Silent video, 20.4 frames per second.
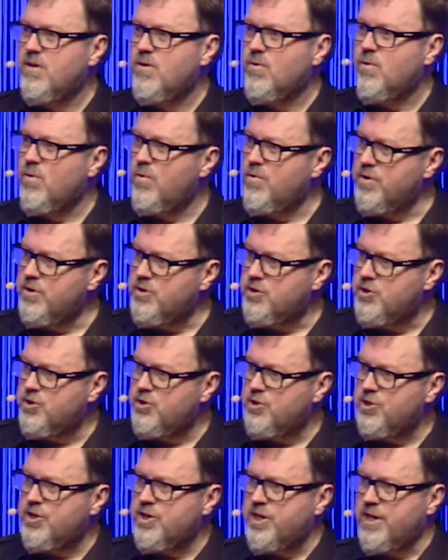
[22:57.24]
or the
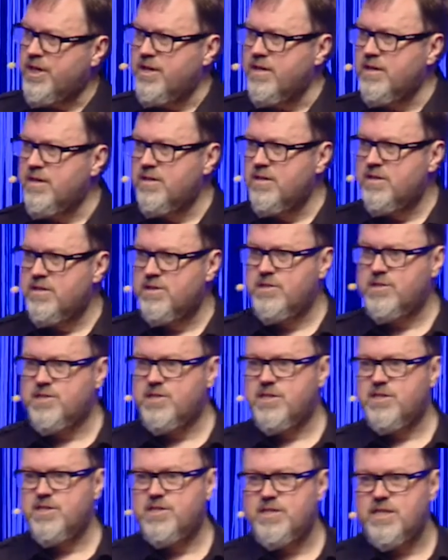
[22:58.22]
journey to
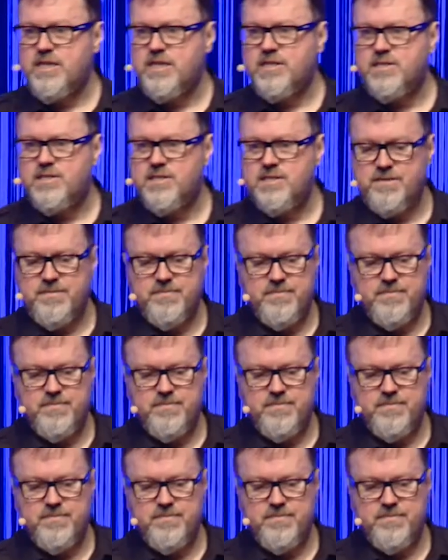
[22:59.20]
success.